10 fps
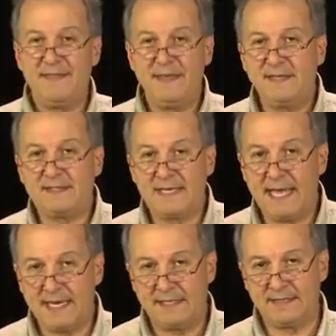These
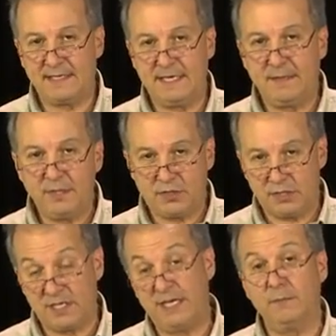days,
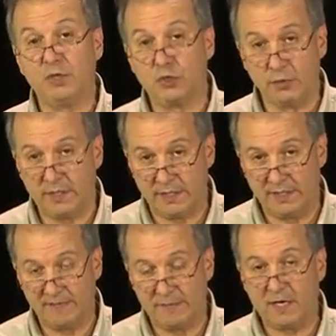images and
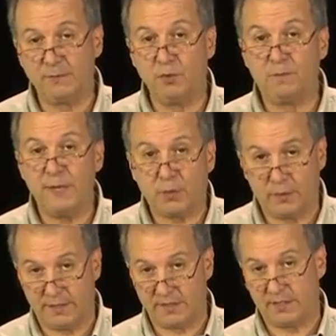imagery have become
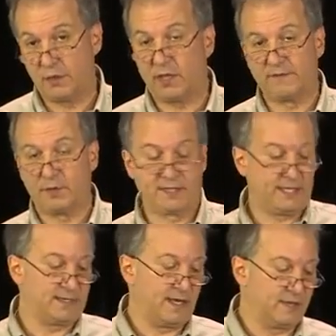ubiquitous in all of our
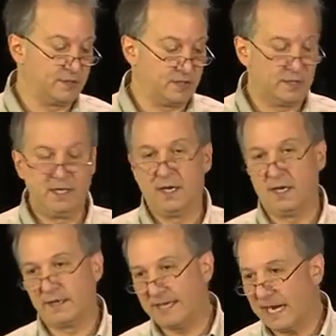technology.
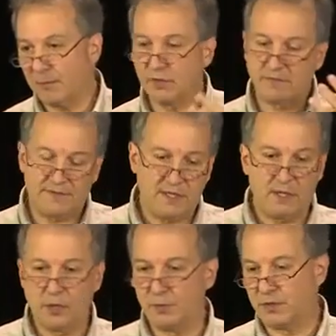Cameras,
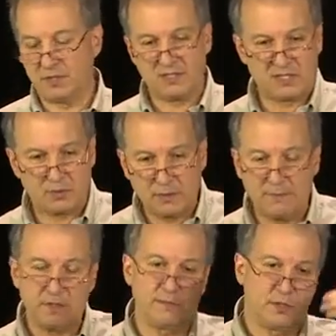video, you can
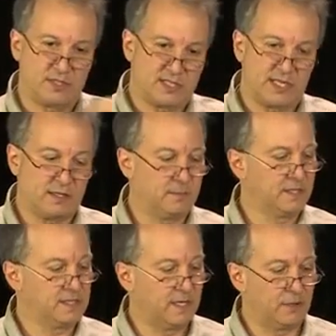stream them, you can send them,
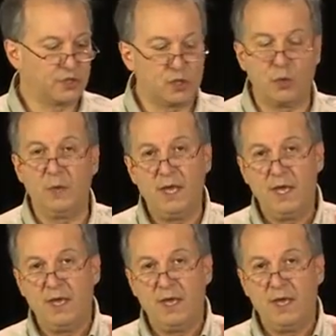etc. So